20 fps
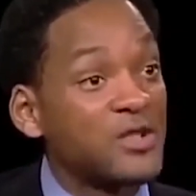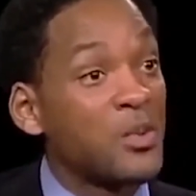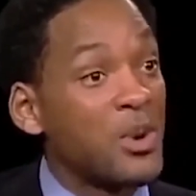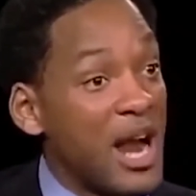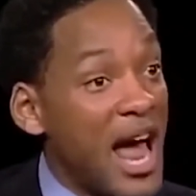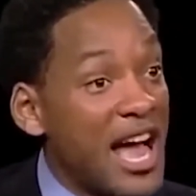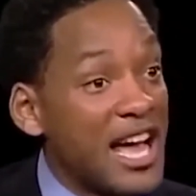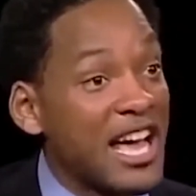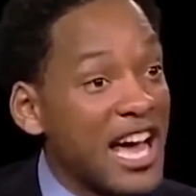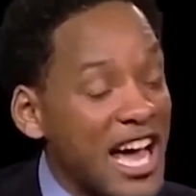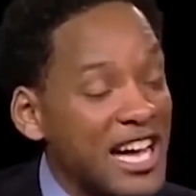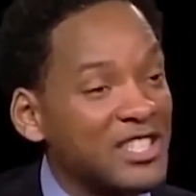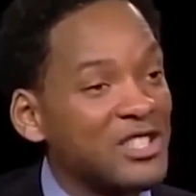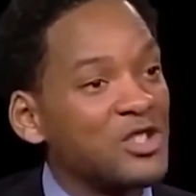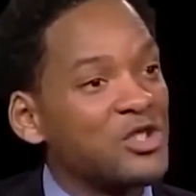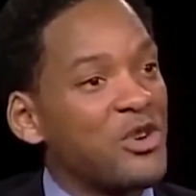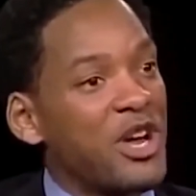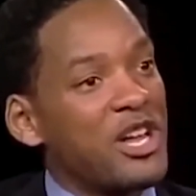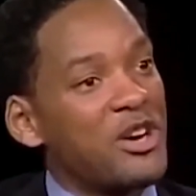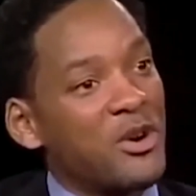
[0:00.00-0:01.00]
and that's what
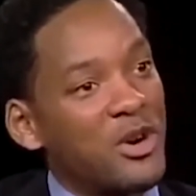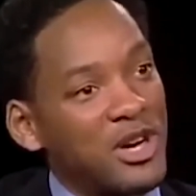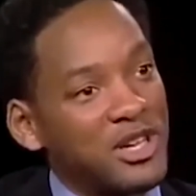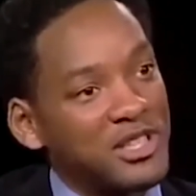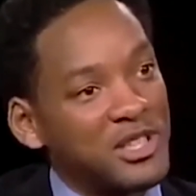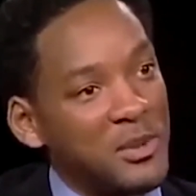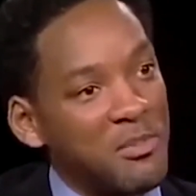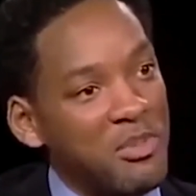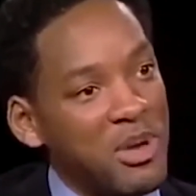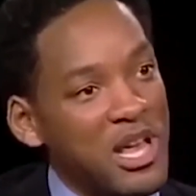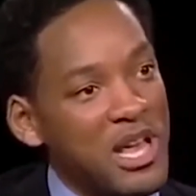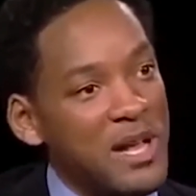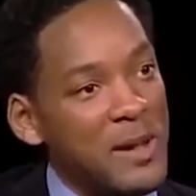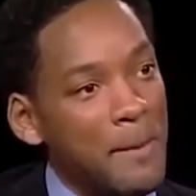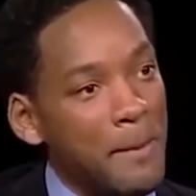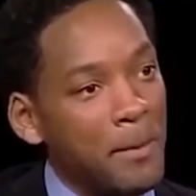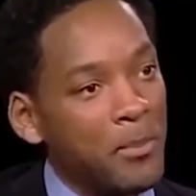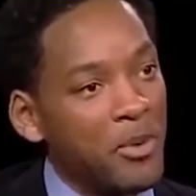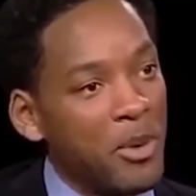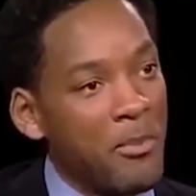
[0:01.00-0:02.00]
I concentrate on to
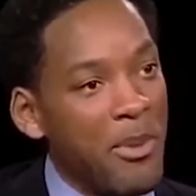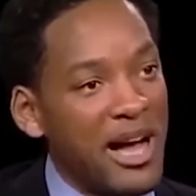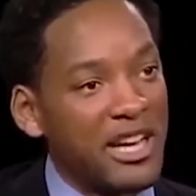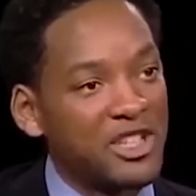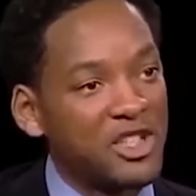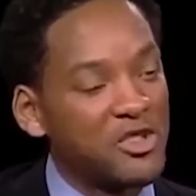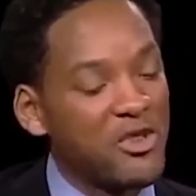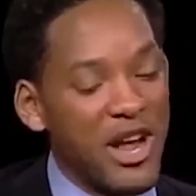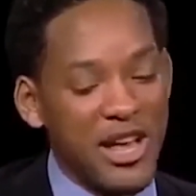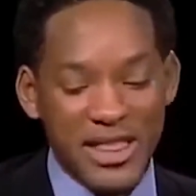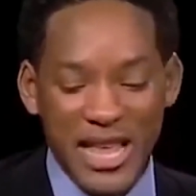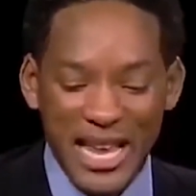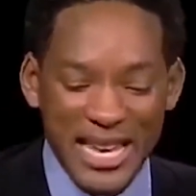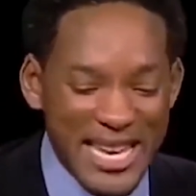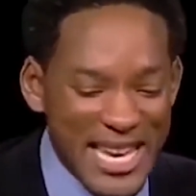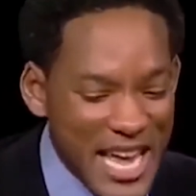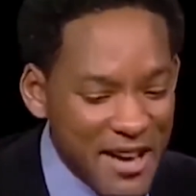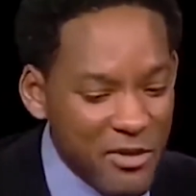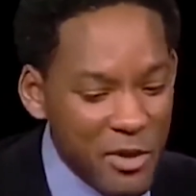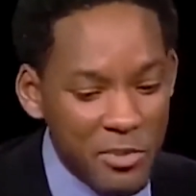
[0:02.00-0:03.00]
be my
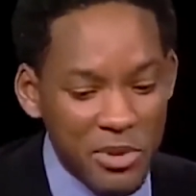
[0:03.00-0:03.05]
strength.